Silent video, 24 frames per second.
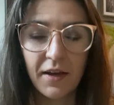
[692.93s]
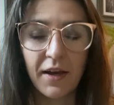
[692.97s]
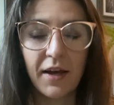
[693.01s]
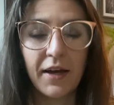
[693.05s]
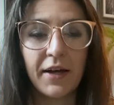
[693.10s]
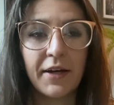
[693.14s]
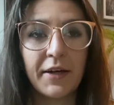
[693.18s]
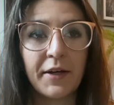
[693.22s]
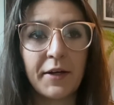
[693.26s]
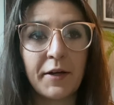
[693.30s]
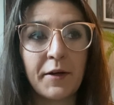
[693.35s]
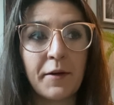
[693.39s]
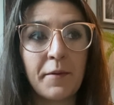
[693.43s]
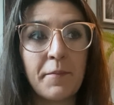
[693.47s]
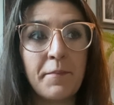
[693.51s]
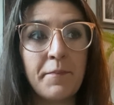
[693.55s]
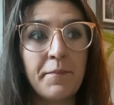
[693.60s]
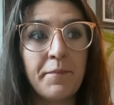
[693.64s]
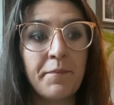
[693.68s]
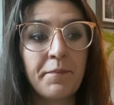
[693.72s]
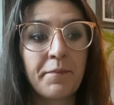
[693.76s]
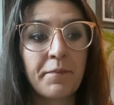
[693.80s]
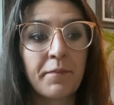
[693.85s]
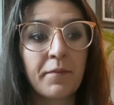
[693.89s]

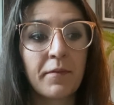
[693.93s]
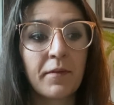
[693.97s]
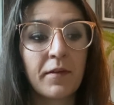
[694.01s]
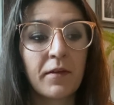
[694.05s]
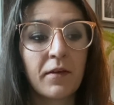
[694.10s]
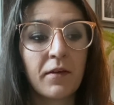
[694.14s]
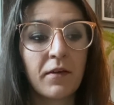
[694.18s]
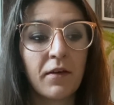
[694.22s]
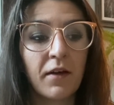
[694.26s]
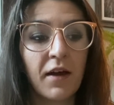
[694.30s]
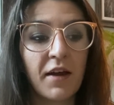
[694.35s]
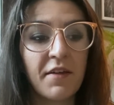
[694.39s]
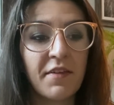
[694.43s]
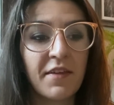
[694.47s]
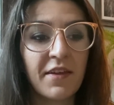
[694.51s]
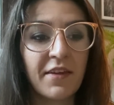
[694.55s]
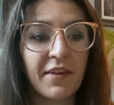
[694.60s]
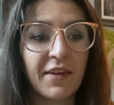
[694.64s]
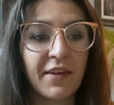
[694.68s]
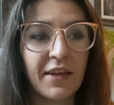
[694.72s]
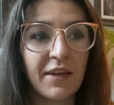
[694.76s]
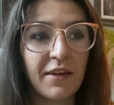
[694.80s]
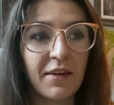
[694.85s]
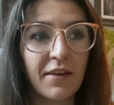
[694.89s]
I think
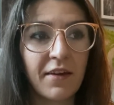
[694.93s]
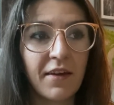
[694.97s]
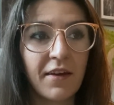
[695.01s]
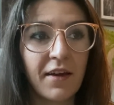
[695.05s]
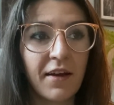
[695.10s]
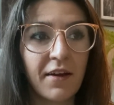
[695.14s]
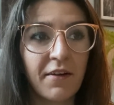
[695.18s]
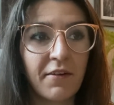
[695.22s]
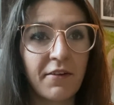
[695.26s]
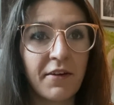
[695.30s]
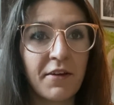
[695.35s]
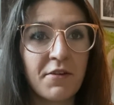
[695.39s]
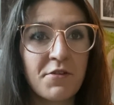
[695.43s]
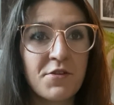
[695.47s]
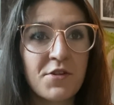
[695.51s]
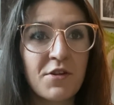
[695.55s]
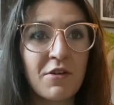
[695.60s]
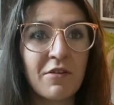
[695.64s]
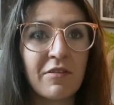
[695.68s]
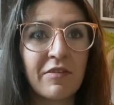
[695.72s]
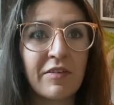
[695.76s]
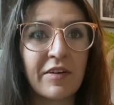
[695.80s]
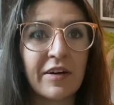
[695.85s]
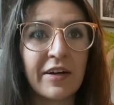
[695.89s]
like, I don't know,
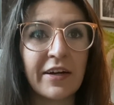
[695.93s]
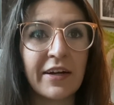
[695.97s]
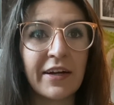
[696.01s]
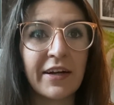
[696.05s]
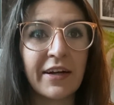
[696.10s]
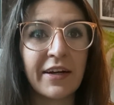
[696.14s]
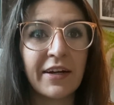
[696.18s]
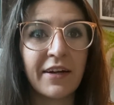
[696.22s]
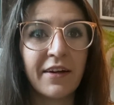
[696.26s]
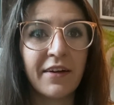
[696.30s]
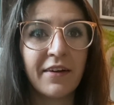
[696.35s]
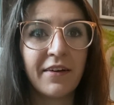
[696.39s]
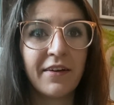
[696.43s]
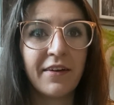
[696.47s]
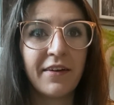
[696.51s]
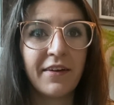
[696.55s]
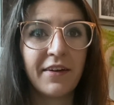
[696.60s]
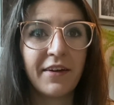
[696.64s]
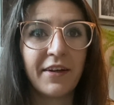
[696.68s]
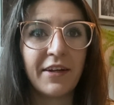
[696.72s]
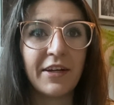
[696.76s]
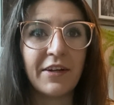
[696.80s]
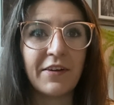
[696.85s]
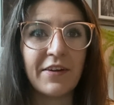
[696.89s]
so far,
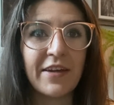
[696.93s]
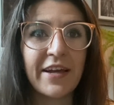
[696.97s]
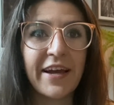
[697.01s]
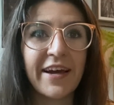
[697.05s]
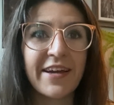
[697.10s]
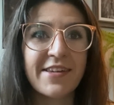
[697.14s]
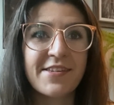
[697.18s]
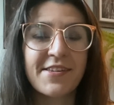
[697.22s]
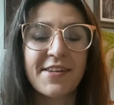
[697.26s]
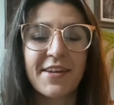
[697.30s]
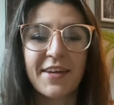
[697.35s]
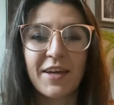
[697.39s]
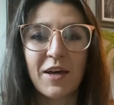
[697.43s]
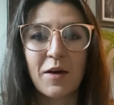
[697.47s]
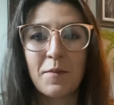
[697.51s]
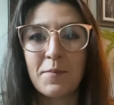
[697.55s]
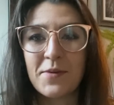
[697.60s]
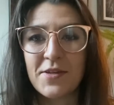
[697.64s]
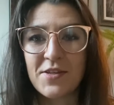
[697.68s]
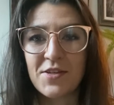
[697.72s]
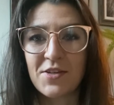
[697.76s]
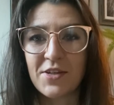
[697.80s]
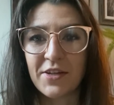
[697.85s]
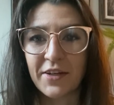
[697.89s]
you know, he has like a
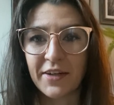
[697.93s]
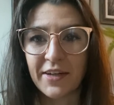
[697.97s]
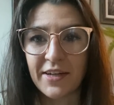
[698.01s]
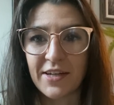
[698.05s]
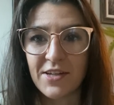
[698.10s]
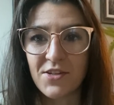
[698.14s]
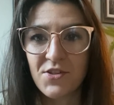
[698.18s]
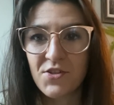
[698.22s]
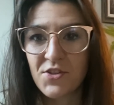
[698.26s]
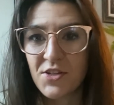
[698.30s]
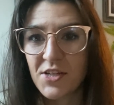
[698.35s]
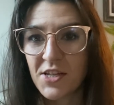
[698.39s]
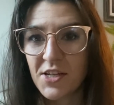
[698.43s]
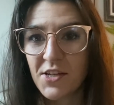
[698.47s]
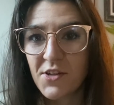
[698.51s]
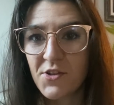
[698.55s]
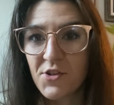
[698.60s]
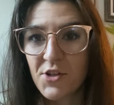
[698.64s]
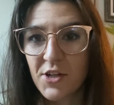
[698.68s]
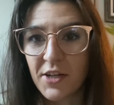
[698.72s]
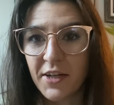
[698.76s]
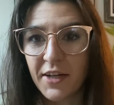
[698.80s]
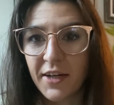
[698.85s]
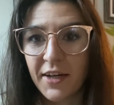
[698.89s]
mysterious
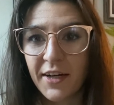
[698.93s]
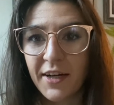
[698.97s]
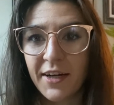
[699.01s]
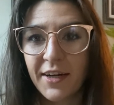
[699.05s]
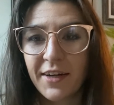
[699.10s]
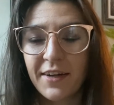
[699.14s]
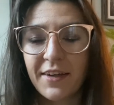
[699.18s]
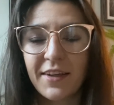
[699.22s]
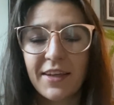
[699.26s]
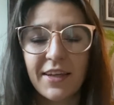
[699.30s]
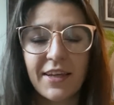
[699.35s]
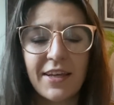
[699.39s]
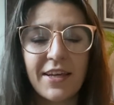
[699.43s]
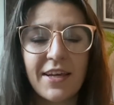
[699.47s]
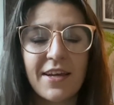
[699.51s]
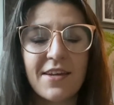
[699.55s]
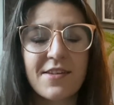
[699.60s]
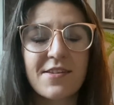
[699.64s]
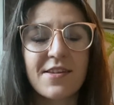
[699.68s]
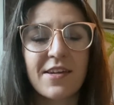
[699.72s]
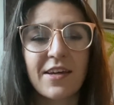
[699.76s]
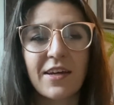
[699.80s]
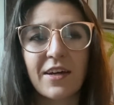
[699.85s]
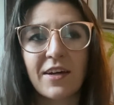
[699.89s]
teacher, like he
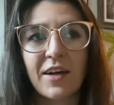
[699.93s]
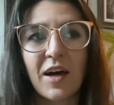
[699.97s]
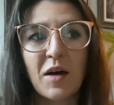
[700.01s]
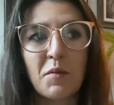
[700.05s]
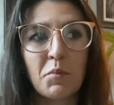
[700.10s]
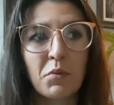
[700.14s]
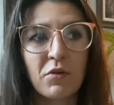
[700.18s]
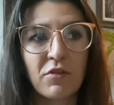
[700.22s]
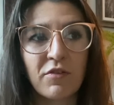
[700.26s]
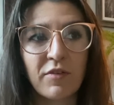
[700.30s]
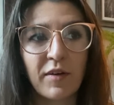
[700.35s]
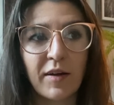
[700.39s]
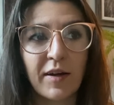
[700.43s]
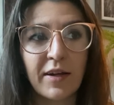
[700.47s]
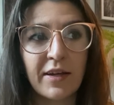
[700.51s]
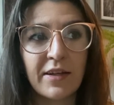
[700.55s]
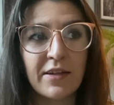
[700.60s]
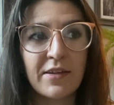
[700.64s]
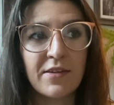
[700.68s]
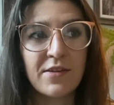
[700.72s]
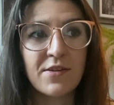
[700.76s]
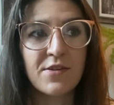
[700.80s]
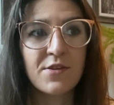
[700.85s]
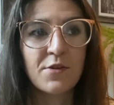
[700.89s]
has like a couple
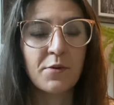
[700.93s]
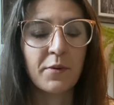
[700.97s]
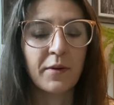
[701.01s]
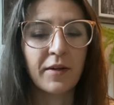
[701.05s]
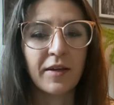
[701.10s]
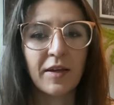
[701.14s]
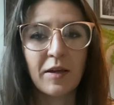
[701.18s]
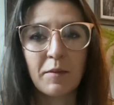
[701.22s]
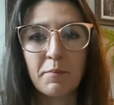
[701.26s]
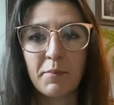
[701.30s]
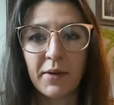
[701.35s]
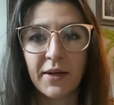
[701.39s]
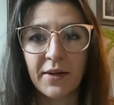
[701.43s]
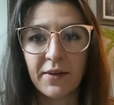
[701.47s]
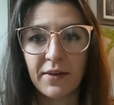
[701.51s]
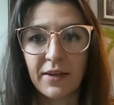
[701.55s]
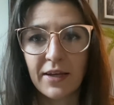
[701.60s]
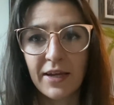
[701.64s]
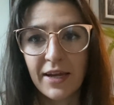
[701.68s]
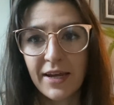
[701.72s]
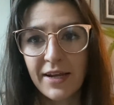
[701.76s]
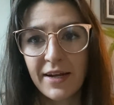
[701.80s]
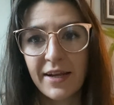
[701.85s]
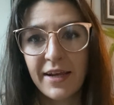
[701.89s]
friends who are like
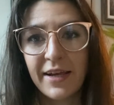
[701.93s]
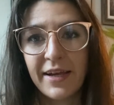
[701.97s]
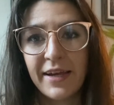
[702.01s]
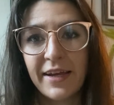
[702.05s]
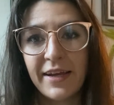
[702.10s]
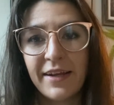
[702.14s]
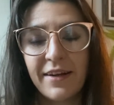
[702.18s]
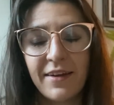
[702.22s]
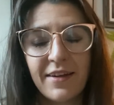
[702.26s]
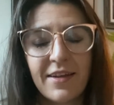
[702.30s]
barely in it.